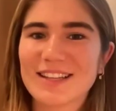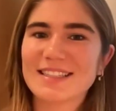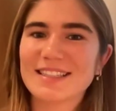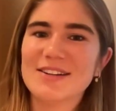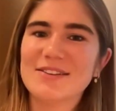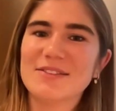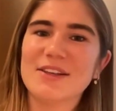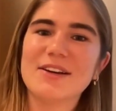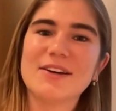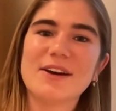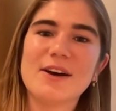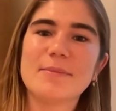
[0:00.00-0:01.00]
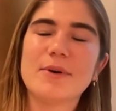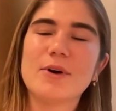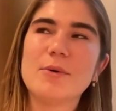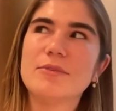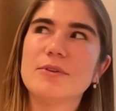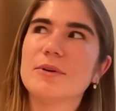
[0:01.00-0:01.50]
so that's kind of the
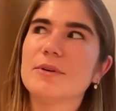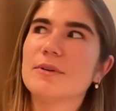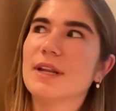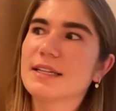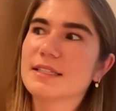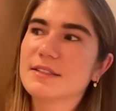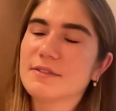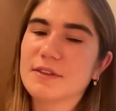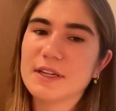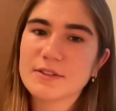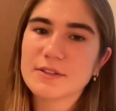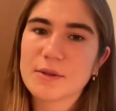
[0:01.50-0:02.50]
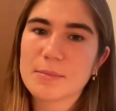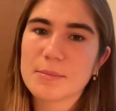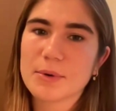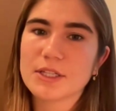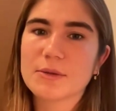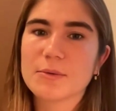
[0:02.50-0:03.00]
hopeful next phase of the
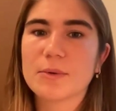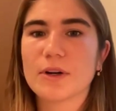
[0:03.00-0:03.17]
project.